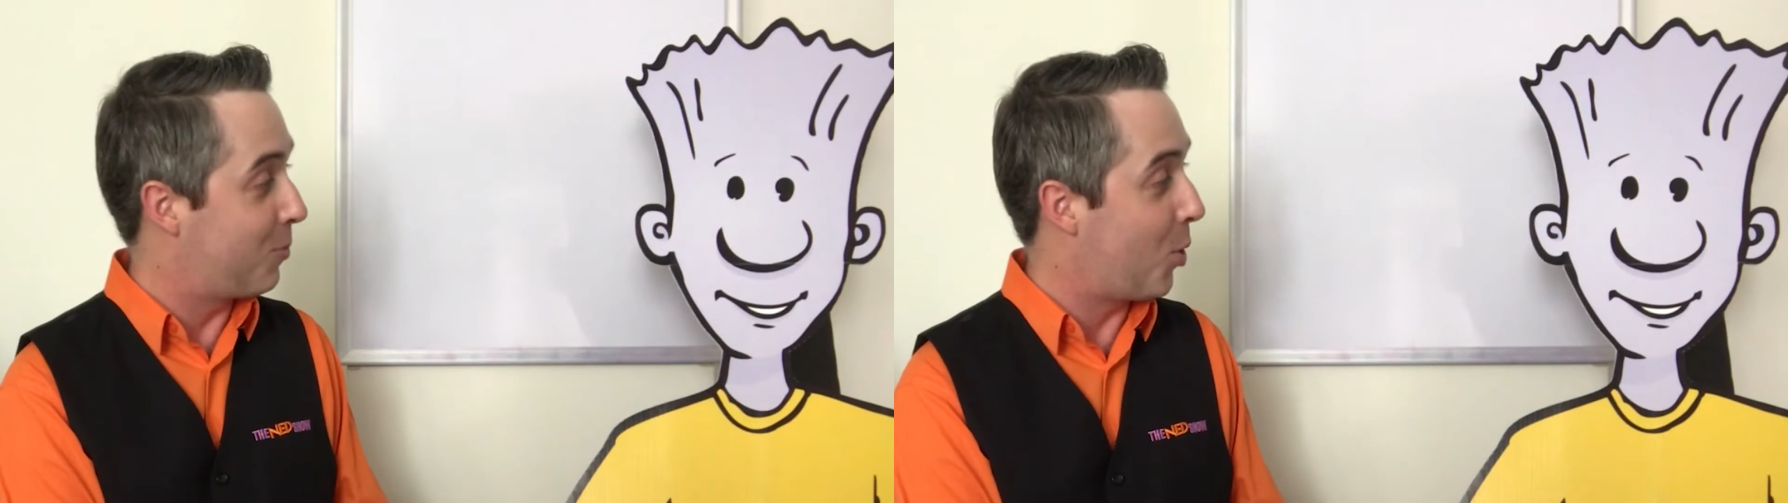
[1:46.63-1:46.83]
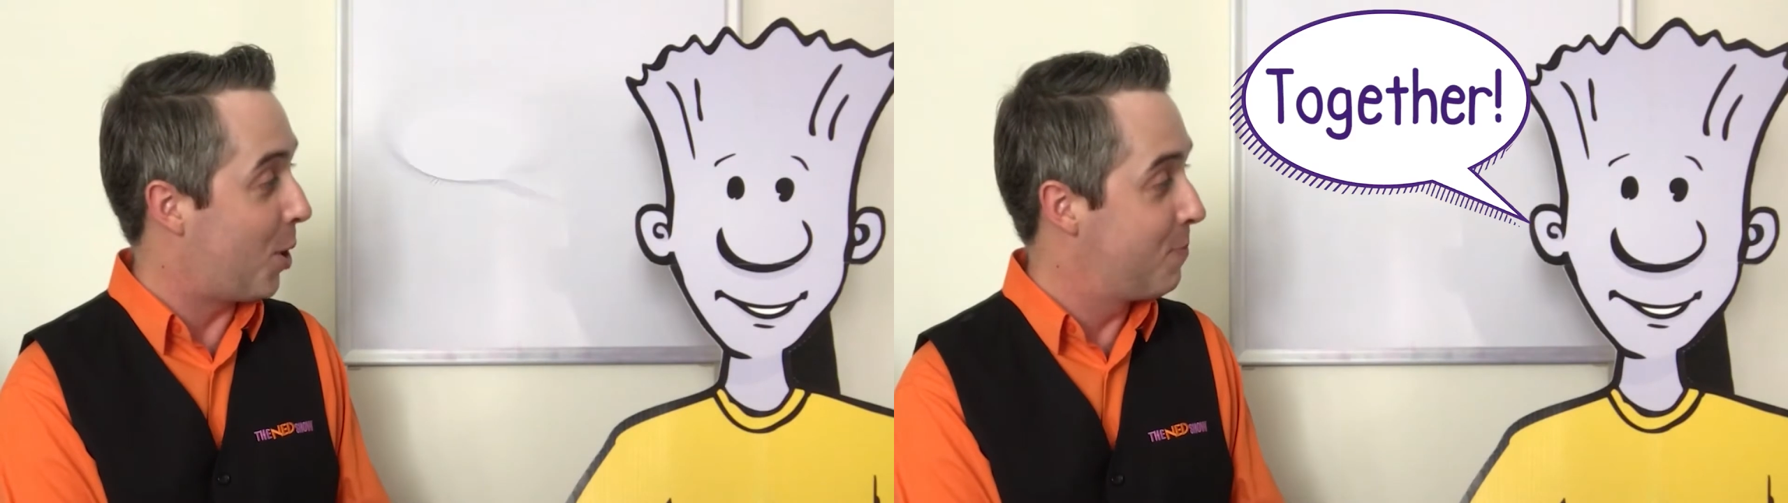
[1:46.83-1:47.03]

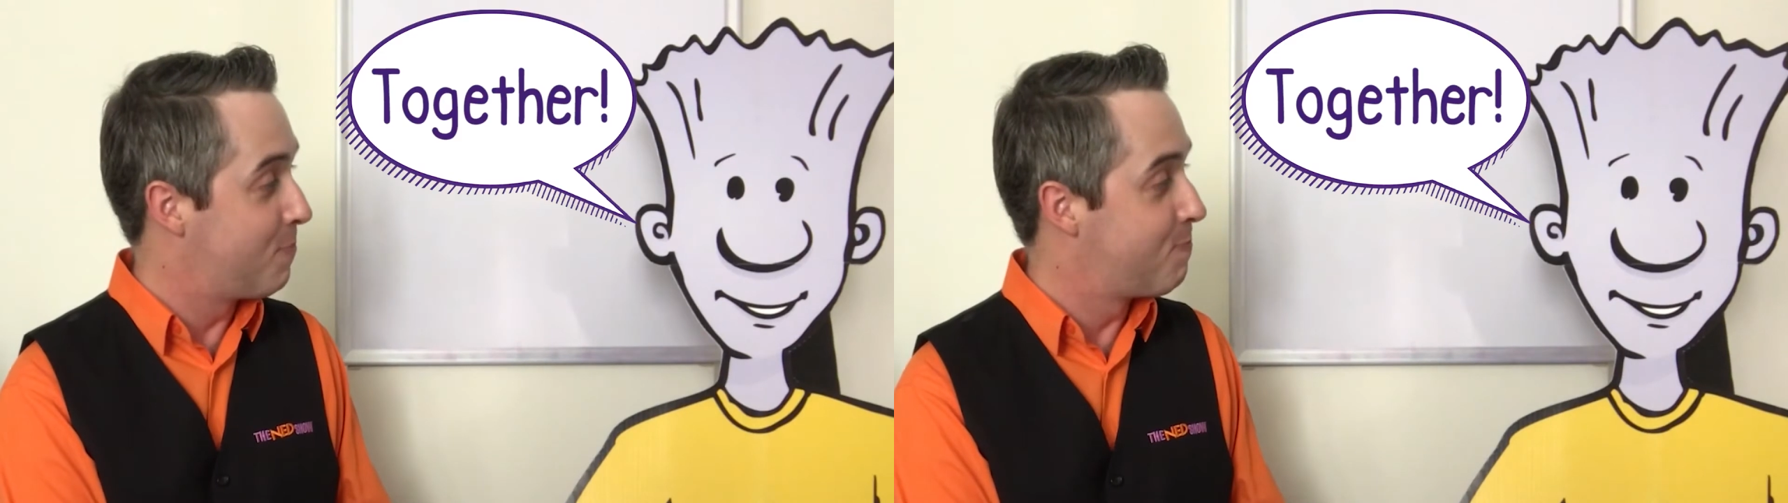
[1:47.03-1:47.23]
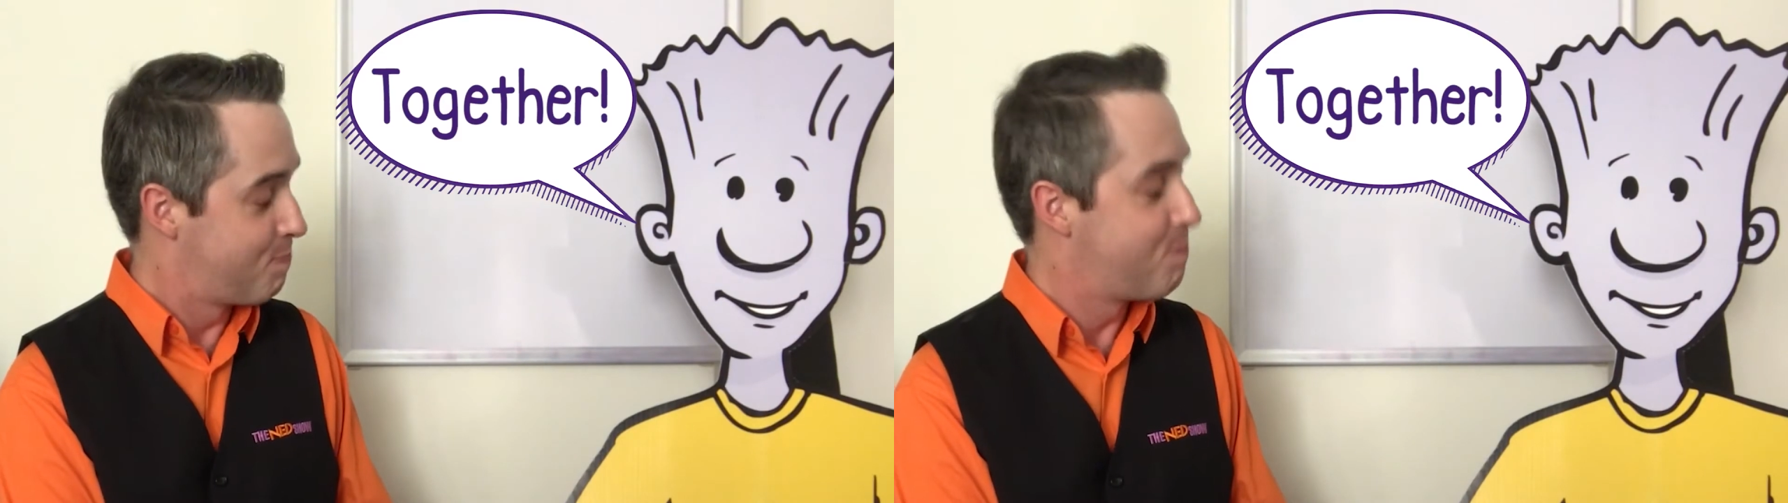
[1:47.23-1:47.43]
more?
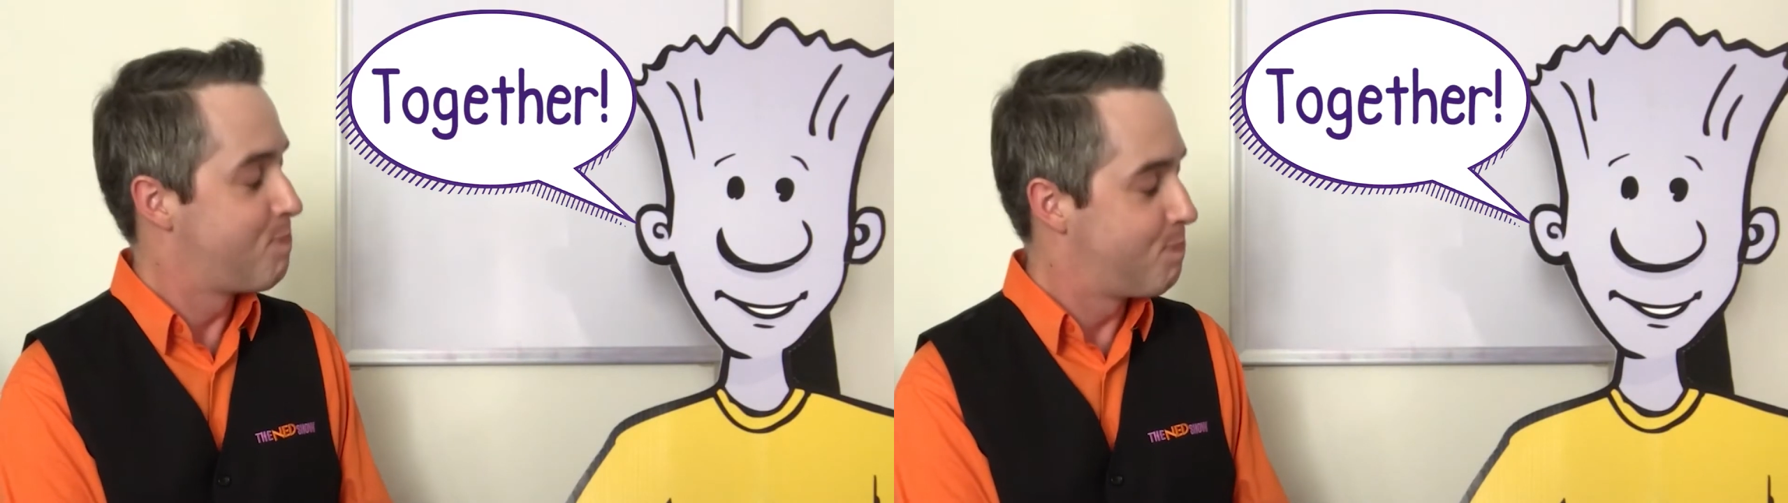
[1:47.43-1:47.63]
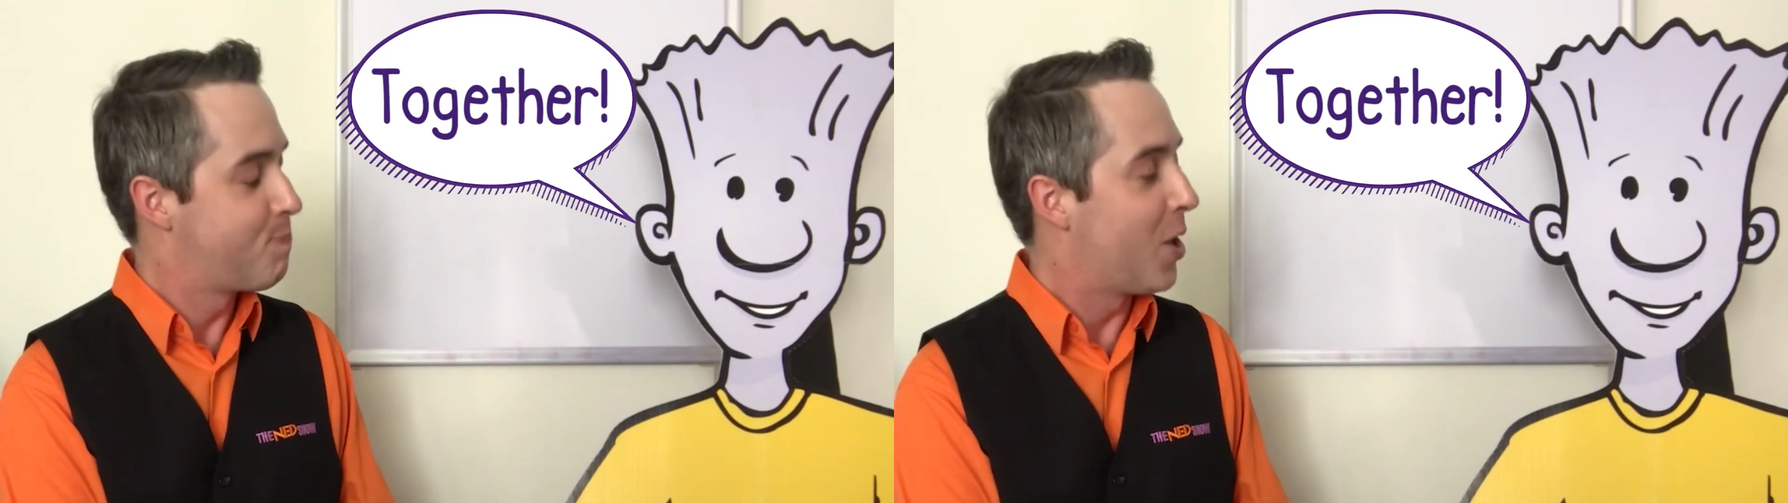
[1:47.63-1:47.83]

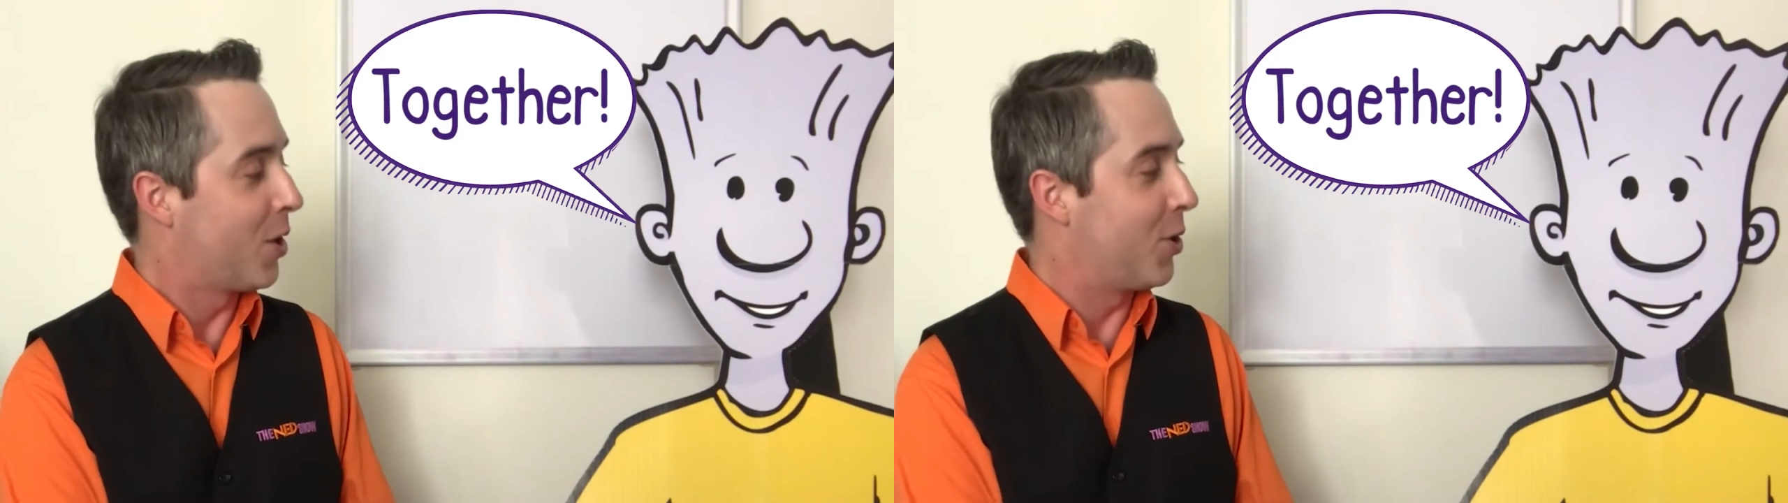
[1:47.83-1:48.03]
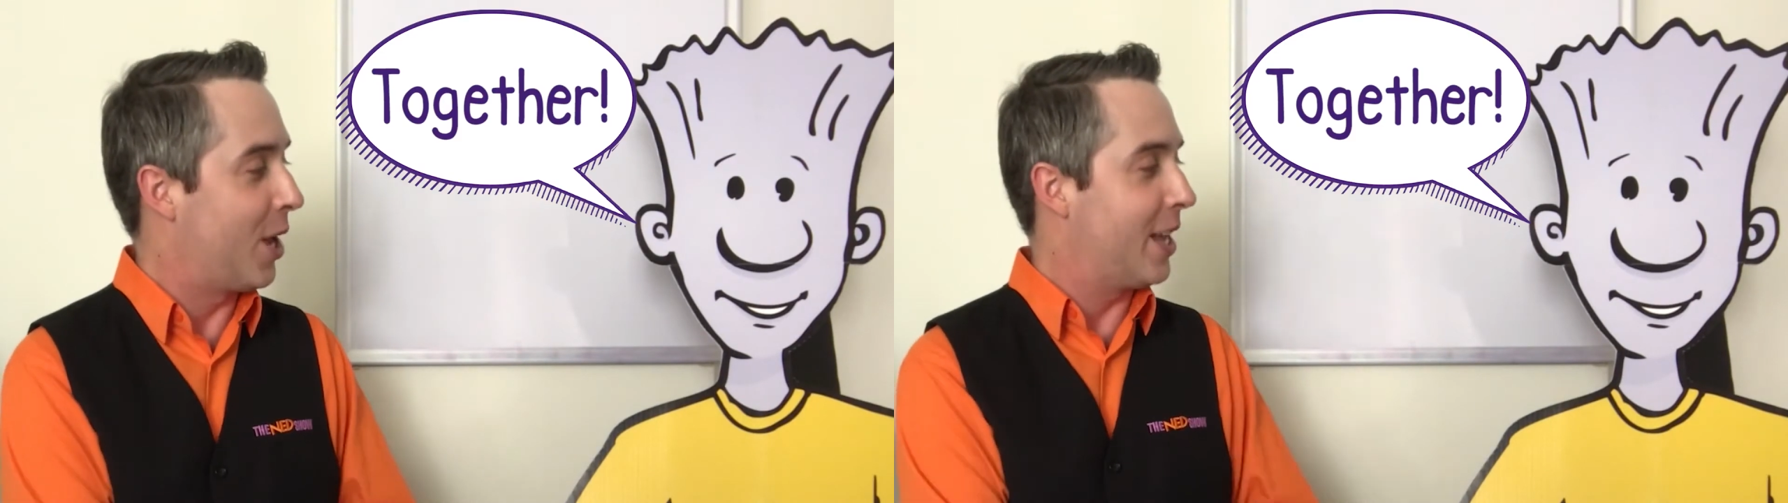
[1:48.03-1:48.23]

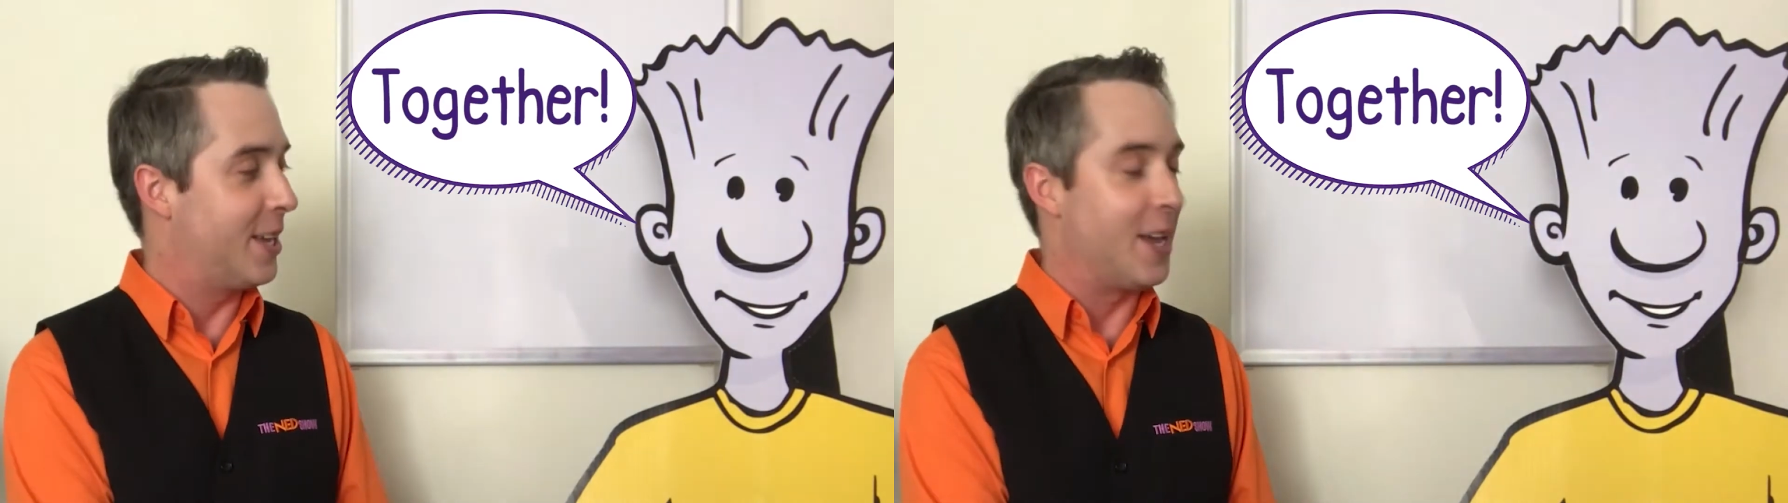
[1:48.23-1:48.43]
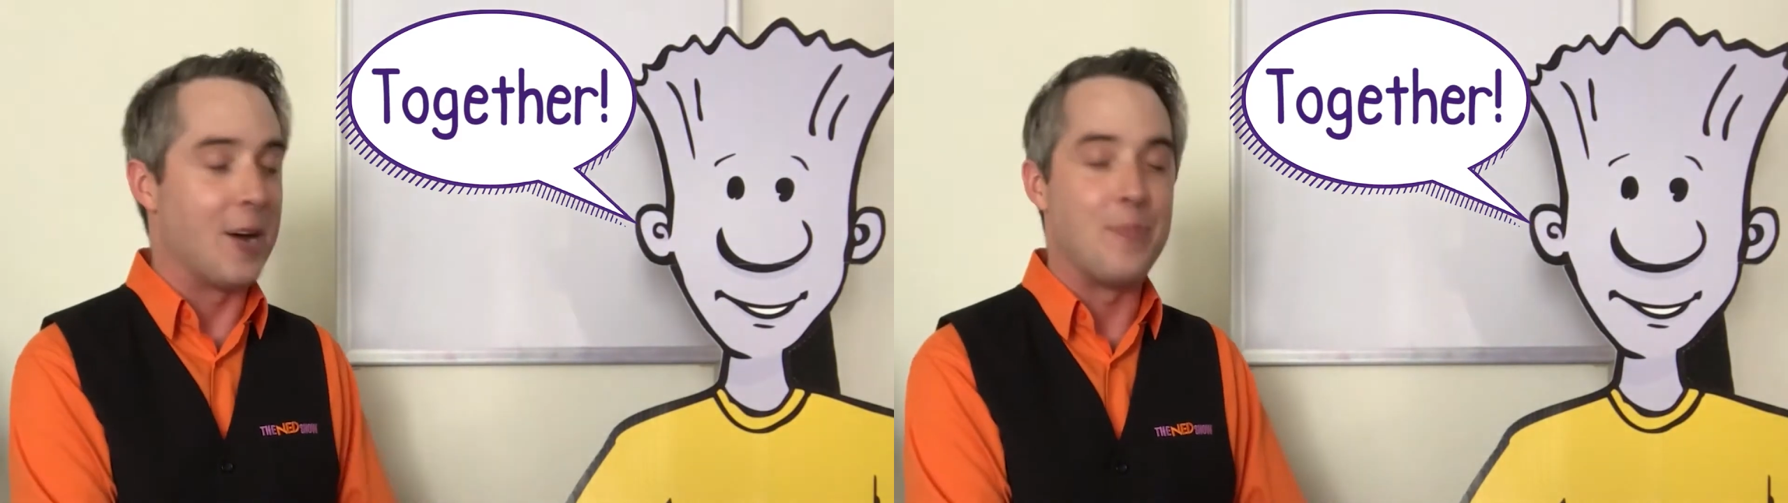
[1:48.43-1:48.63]
Good idea.